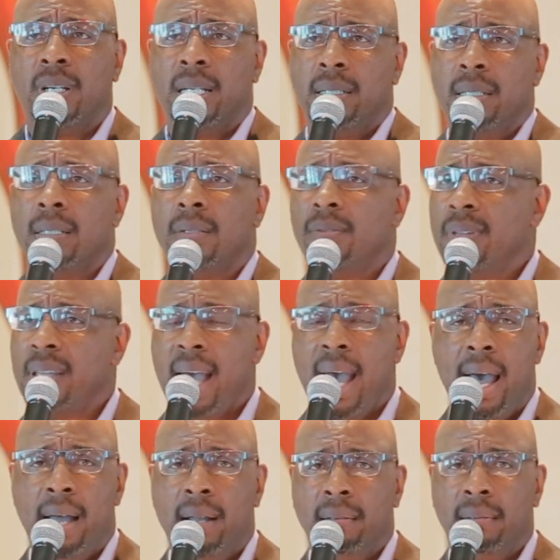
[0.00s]
can do
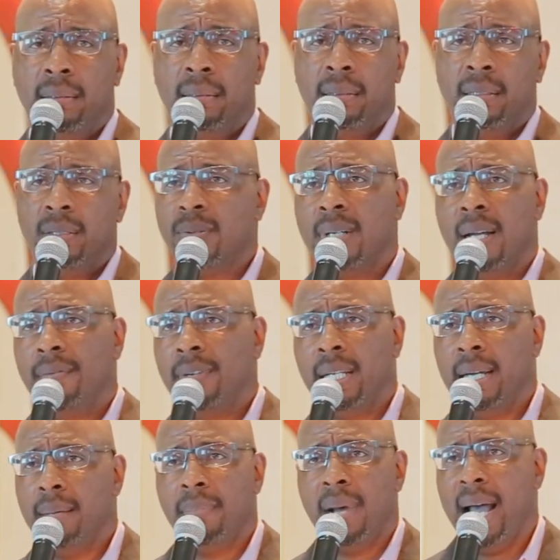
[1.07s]
that, you'll never
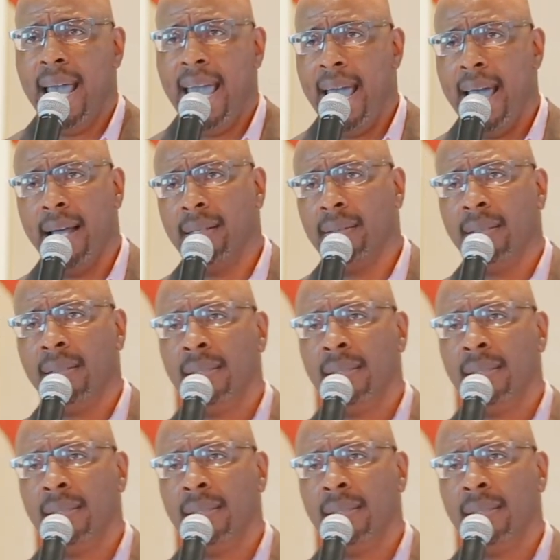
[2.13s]
get my hand.